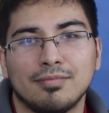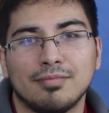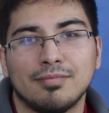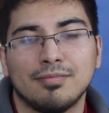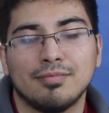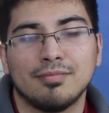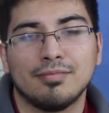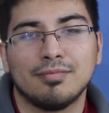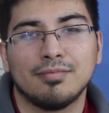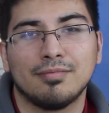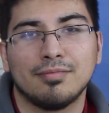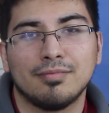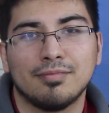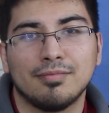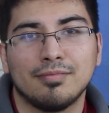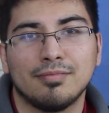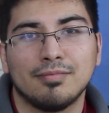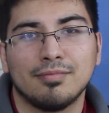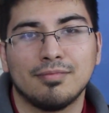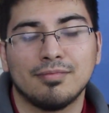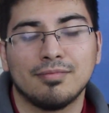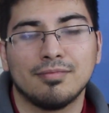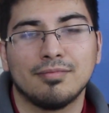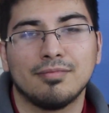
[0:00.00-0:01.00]

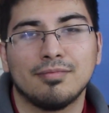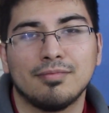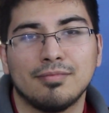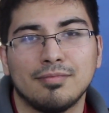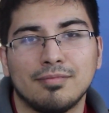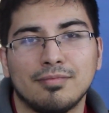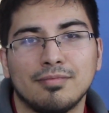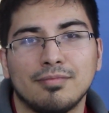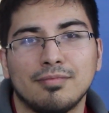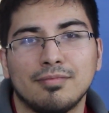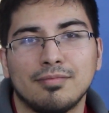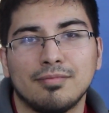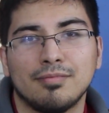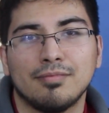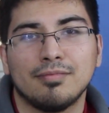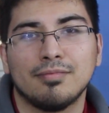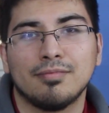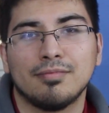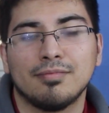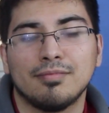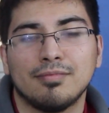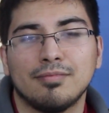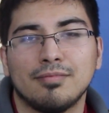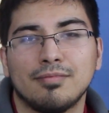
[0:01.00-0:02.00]

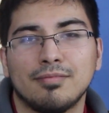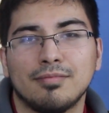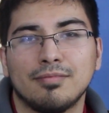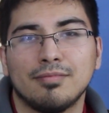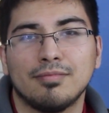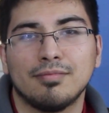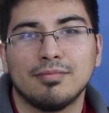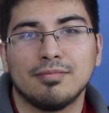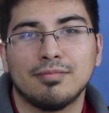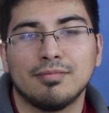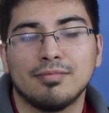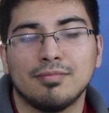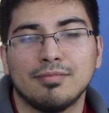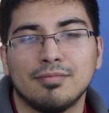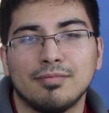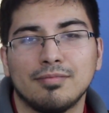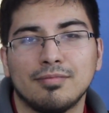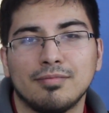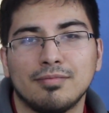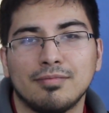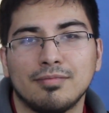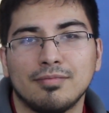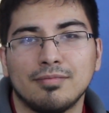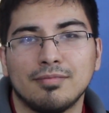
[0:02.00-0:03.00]

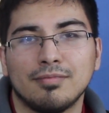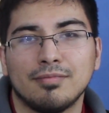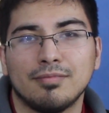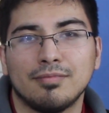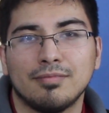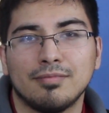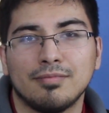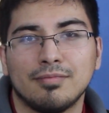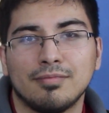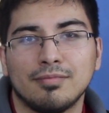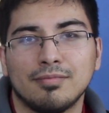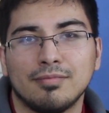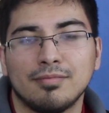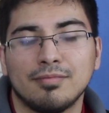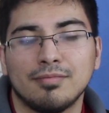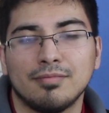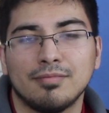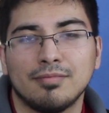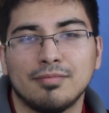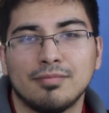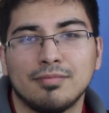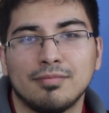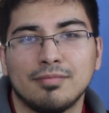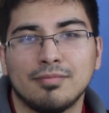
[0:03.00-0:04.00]

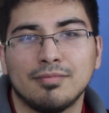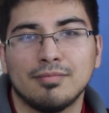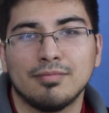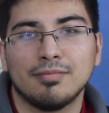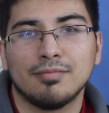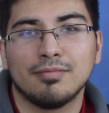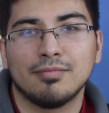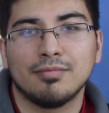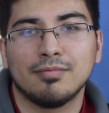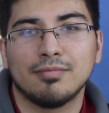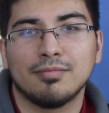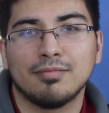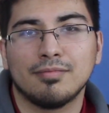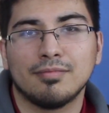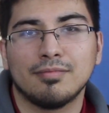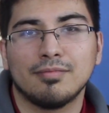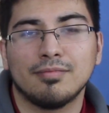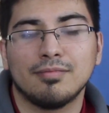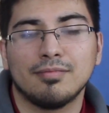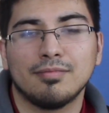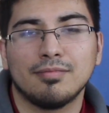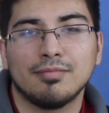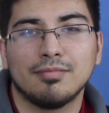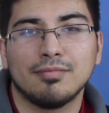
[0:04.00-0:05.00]

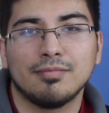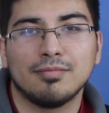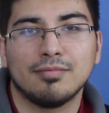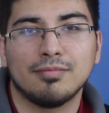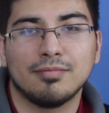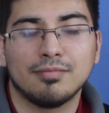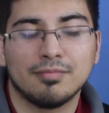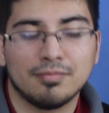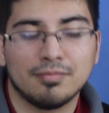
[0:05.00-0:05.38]
(not speaking)